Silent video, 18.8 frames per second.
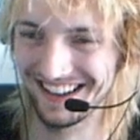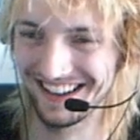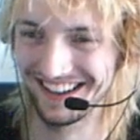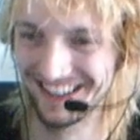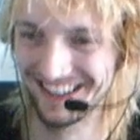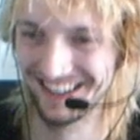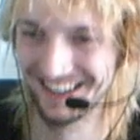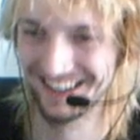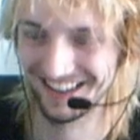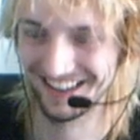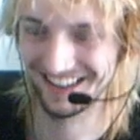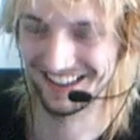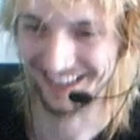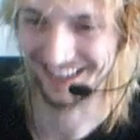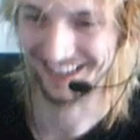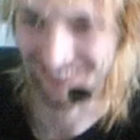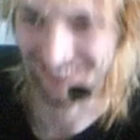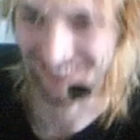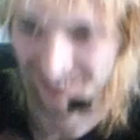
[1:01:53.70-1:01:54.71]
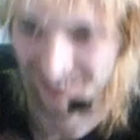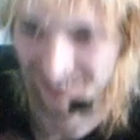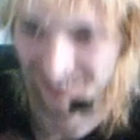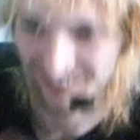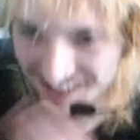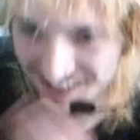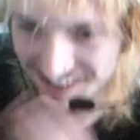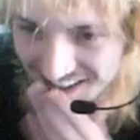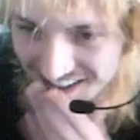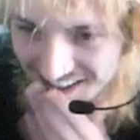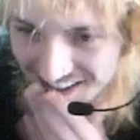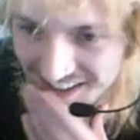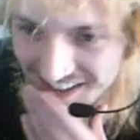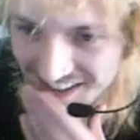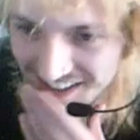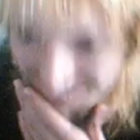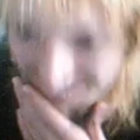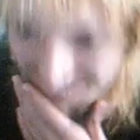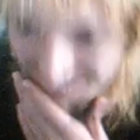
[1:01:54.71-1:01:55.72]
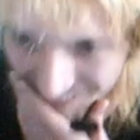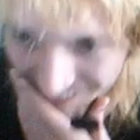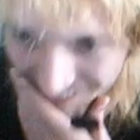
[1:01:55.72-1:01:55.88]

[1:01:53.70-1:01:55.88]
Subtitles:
There we go, he says, but